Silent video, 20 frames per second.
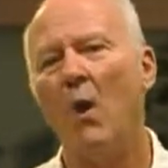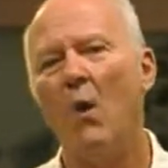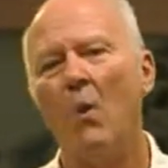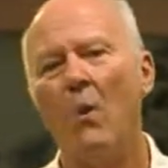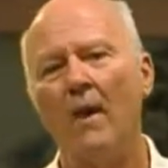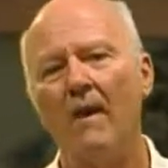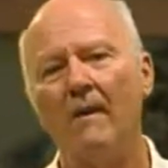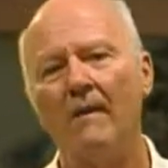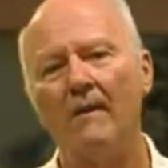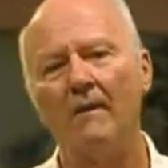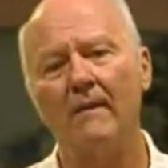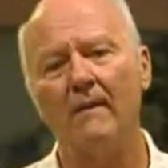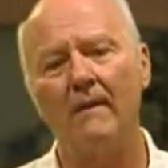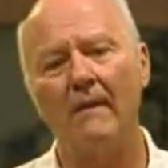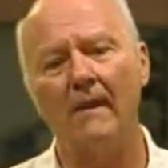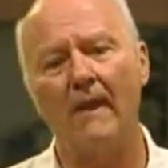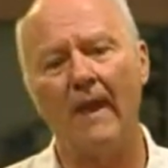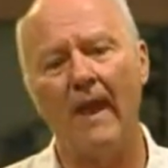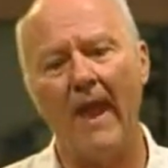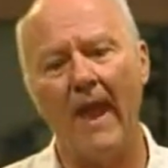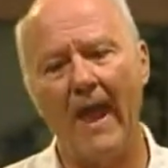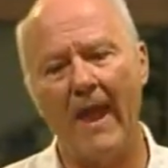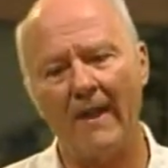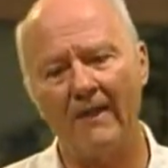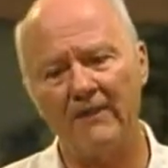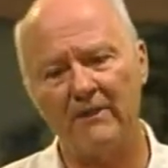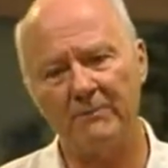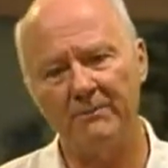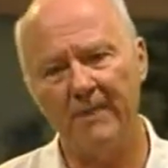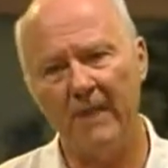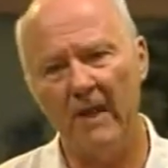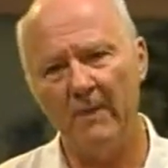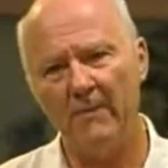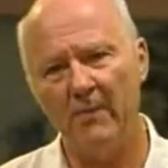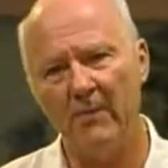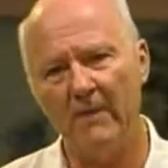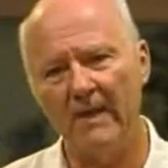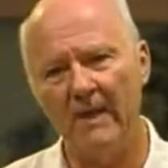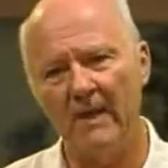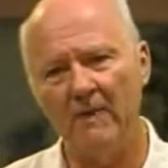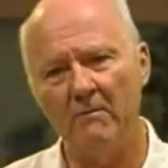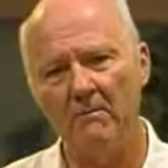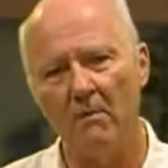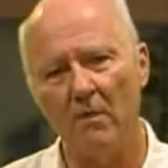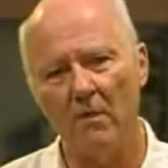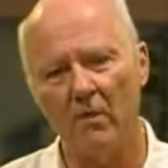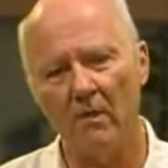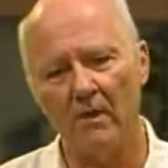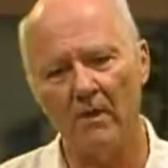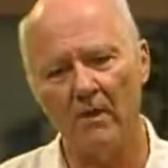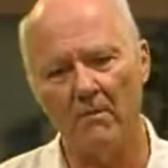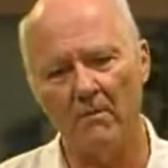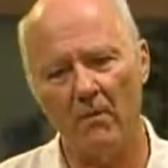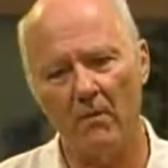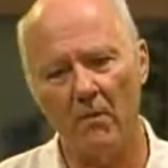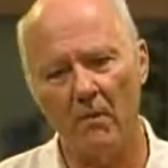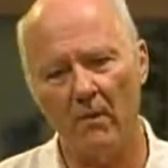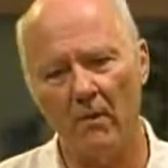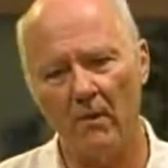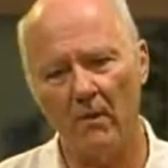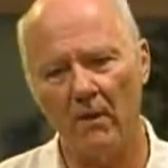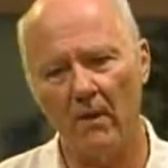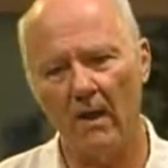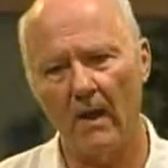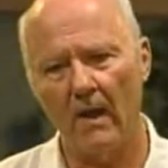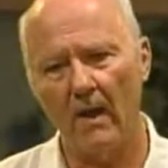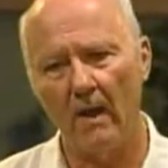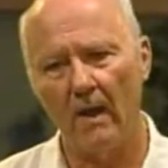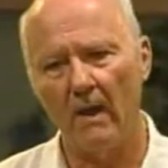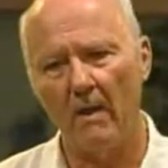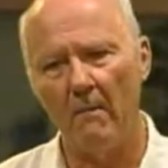Well, as people get more and more